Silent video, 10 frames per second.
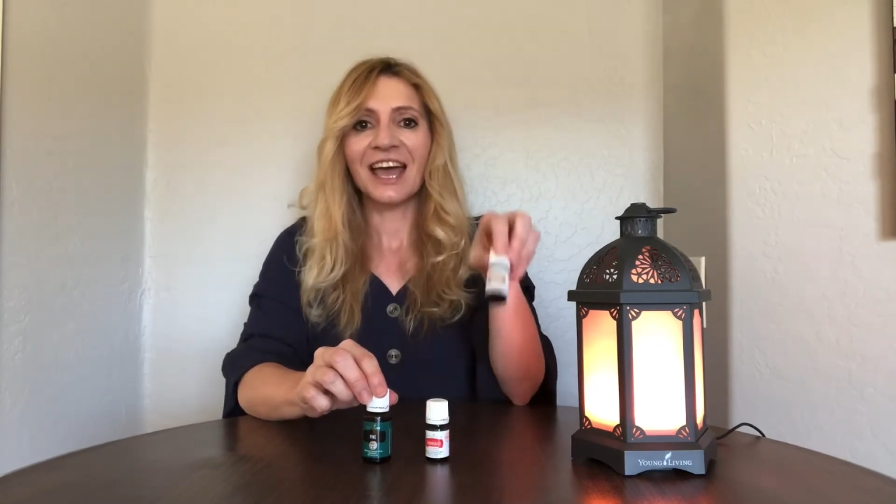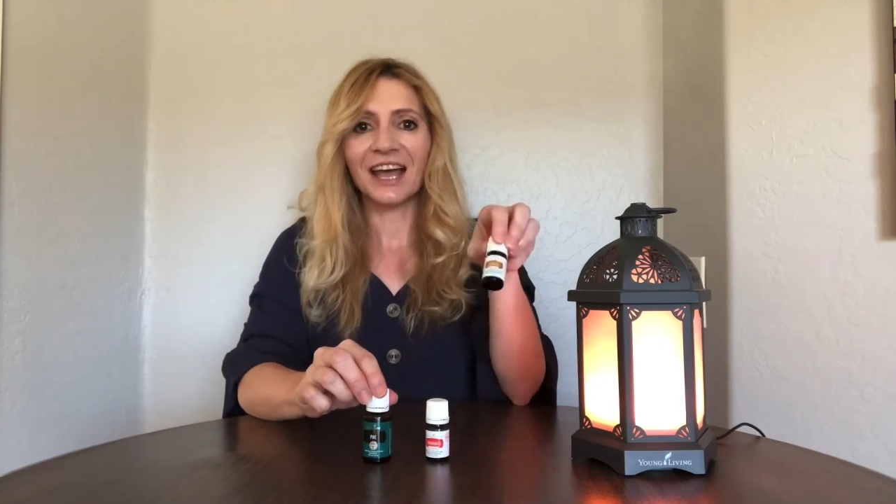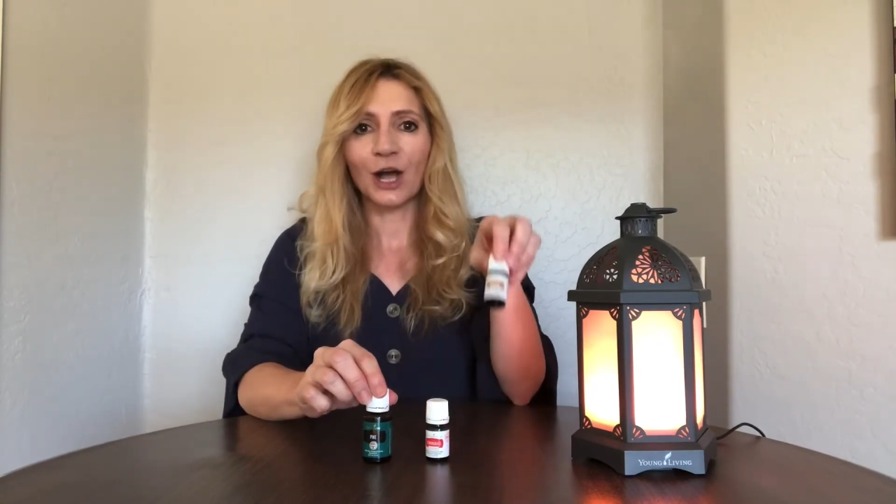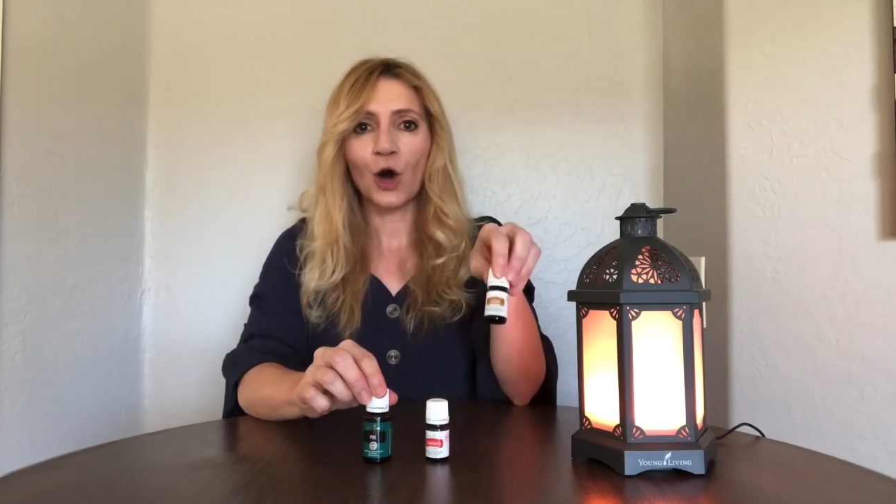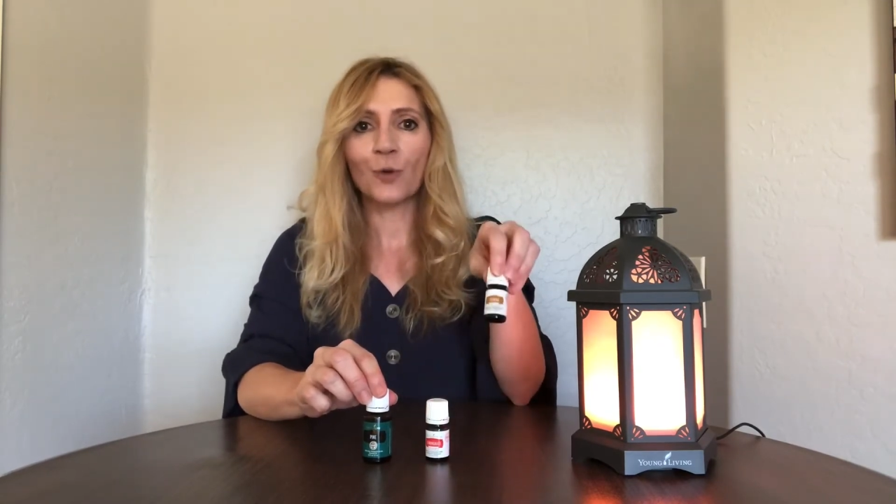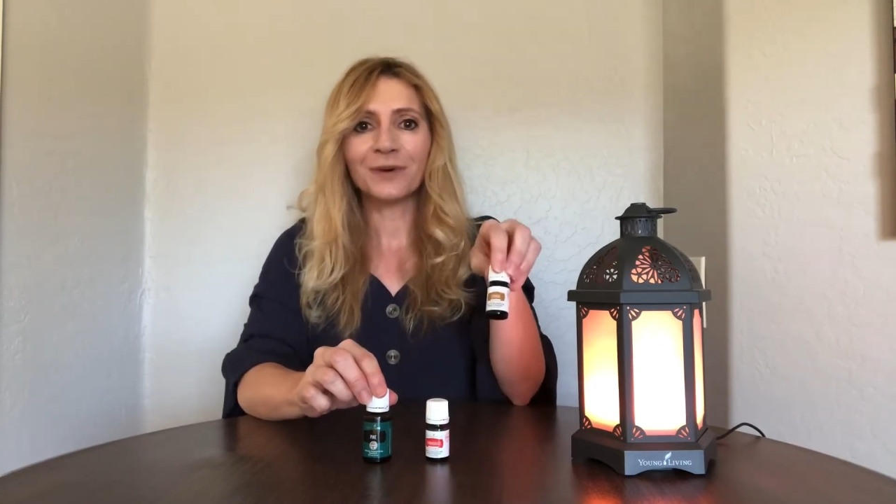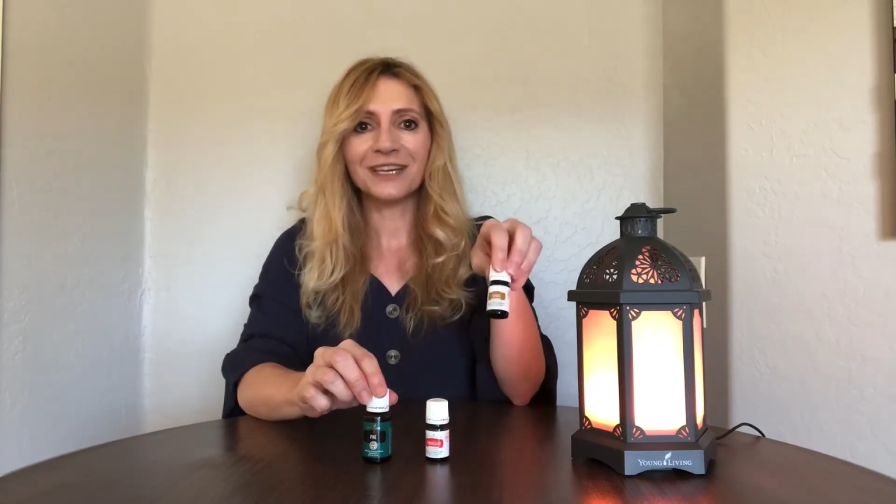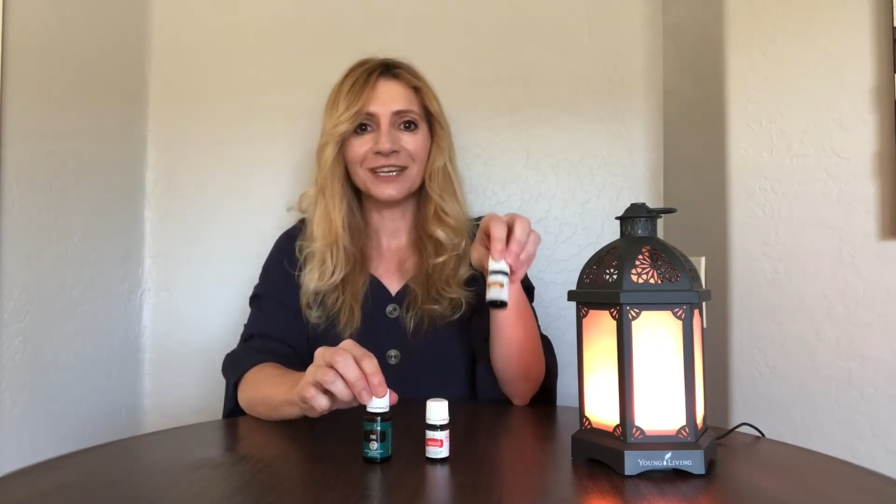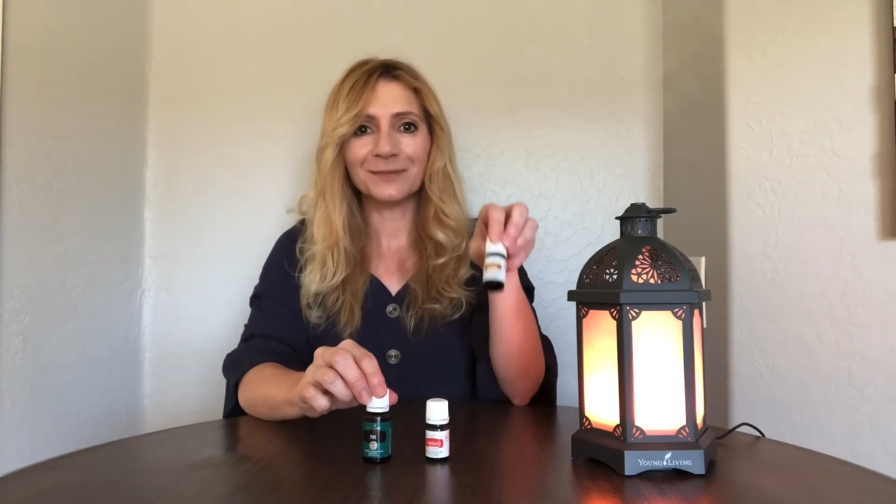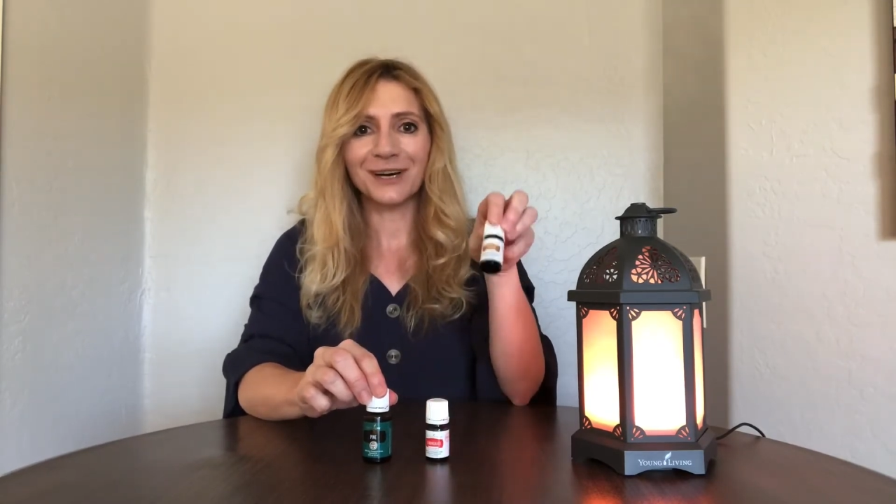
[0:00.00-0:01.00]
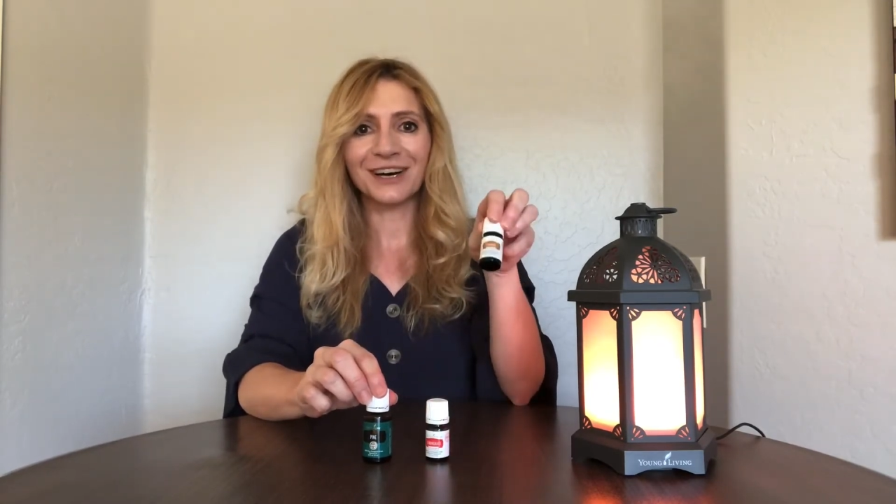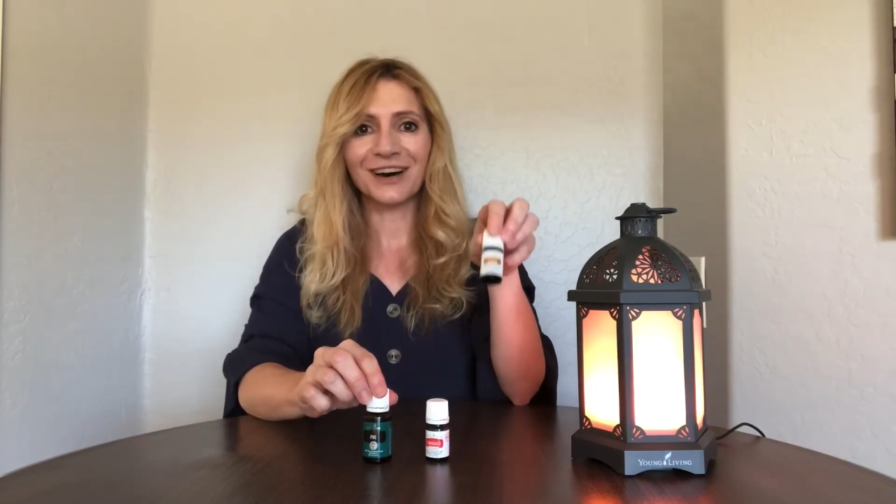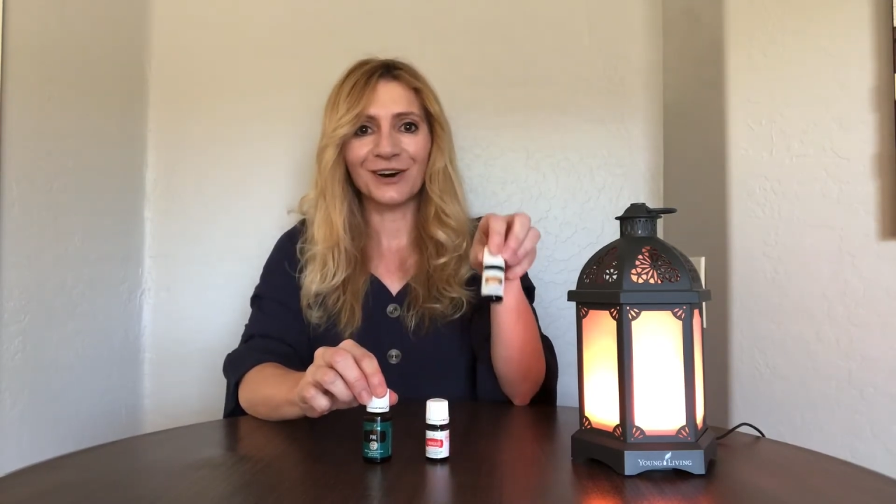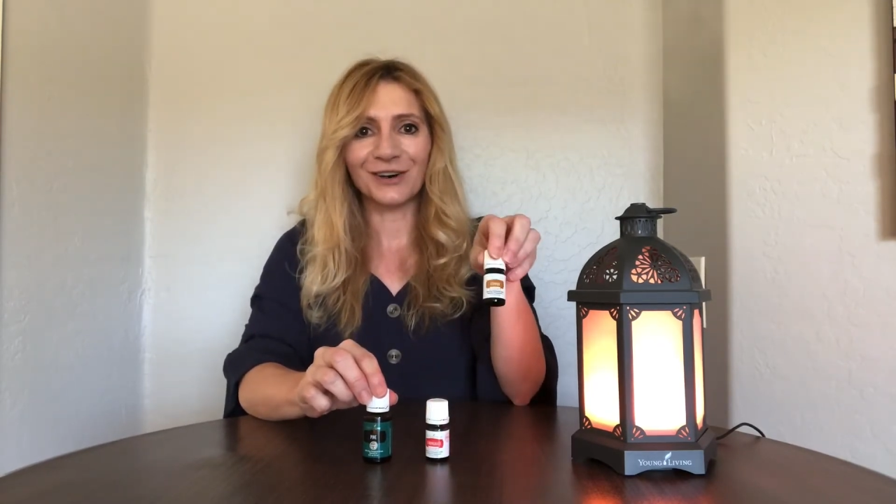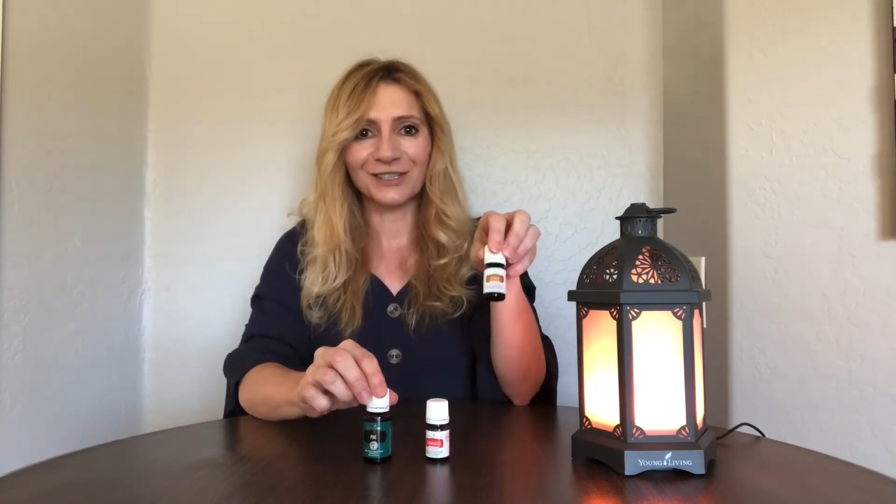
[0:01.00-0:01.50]
and Copaiba
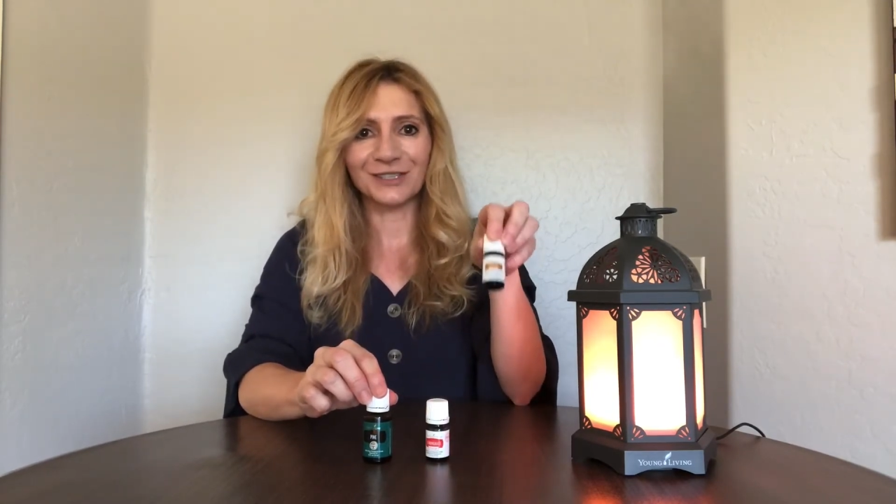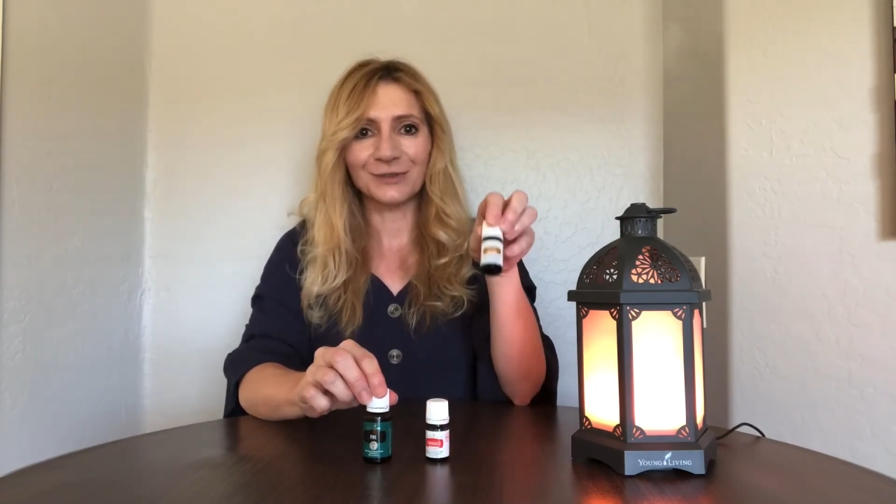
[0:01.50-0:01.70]
also